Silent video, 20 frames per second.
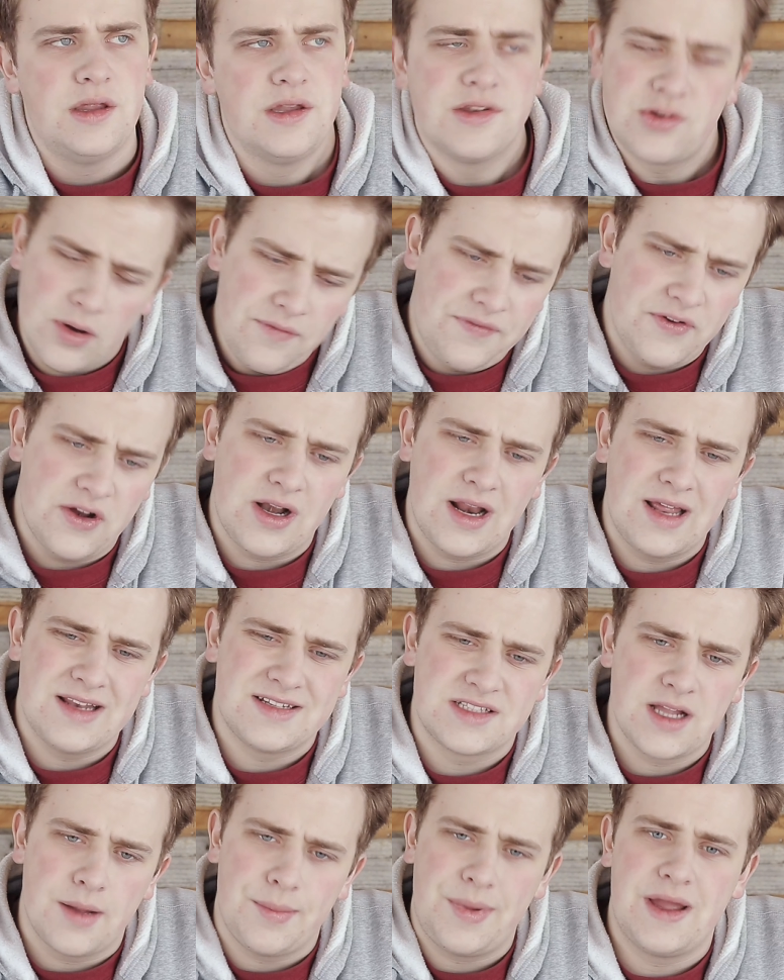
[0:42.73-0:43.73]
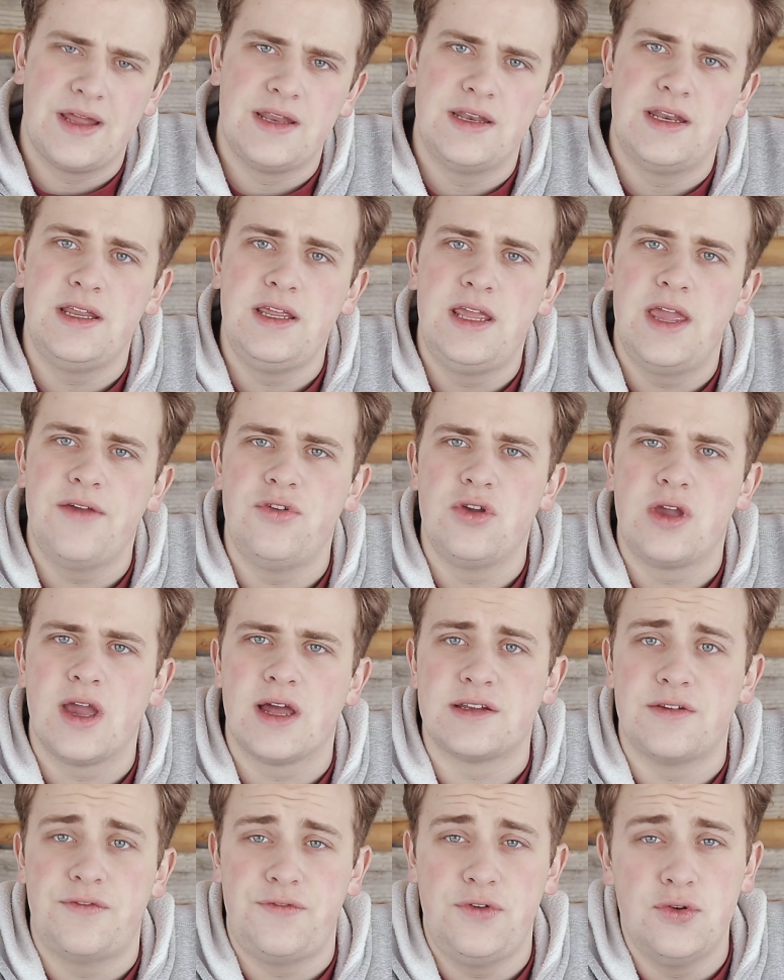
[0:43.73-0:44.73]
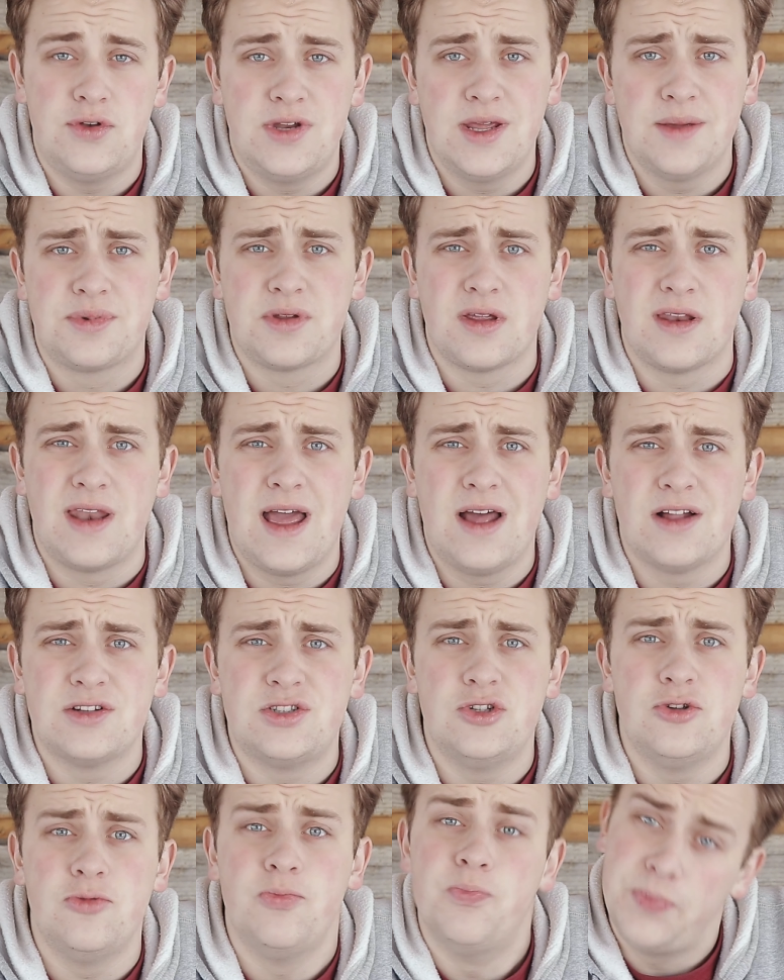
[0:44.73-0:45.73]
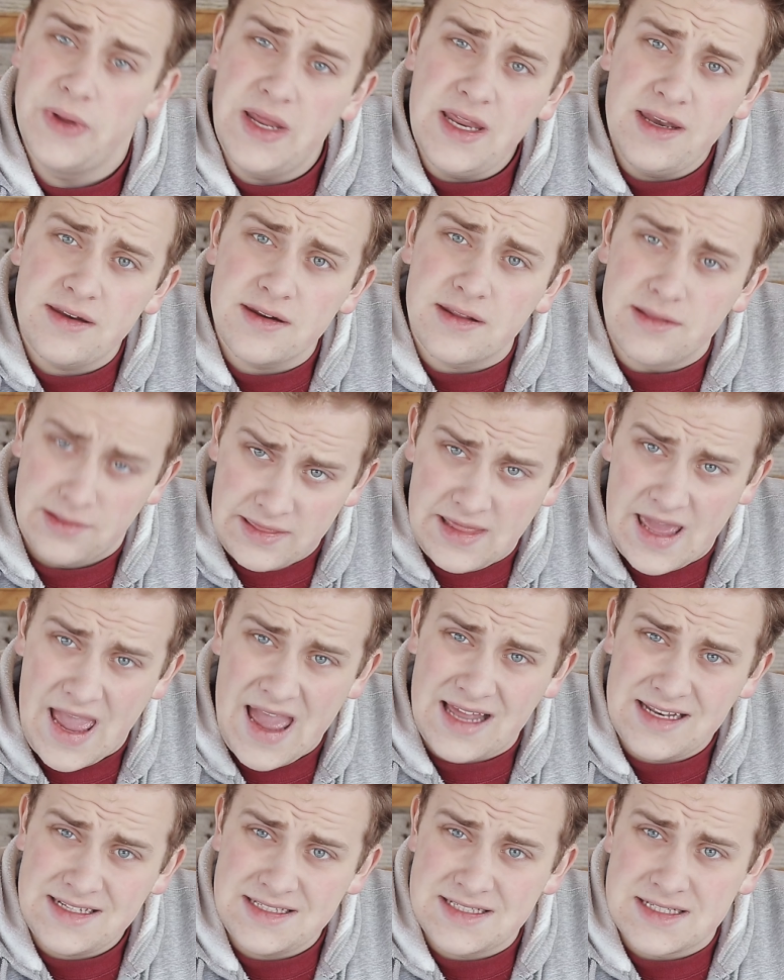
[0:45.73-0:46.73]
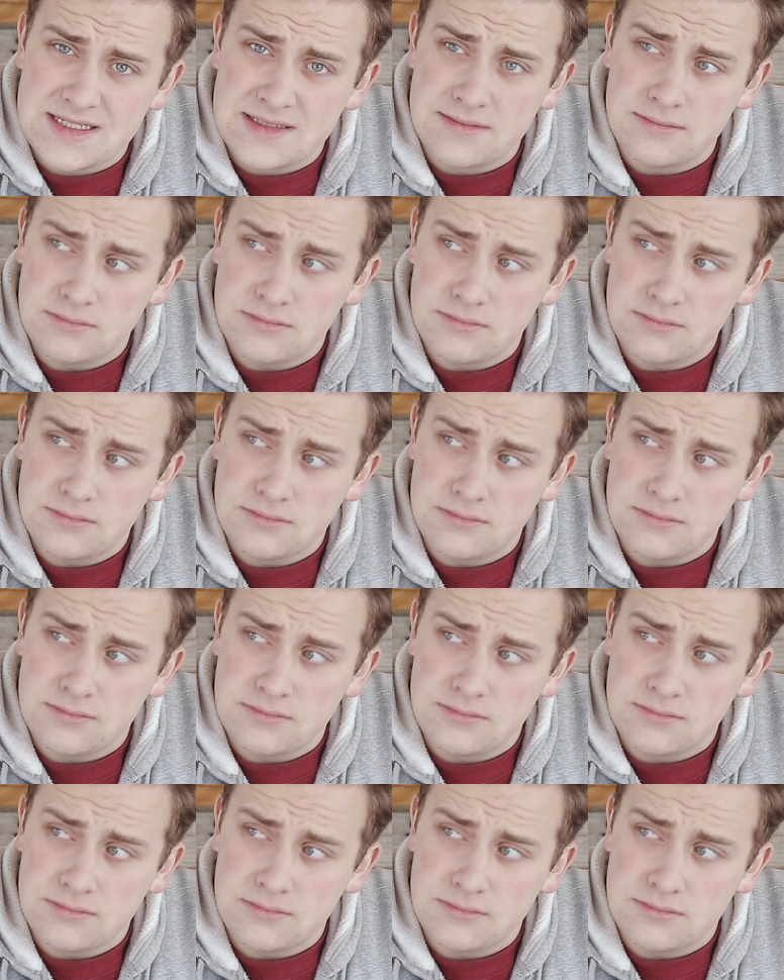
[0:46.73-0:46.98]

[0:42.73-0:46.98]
So I figured I'd stop by and give you guys a few tips on how to beat that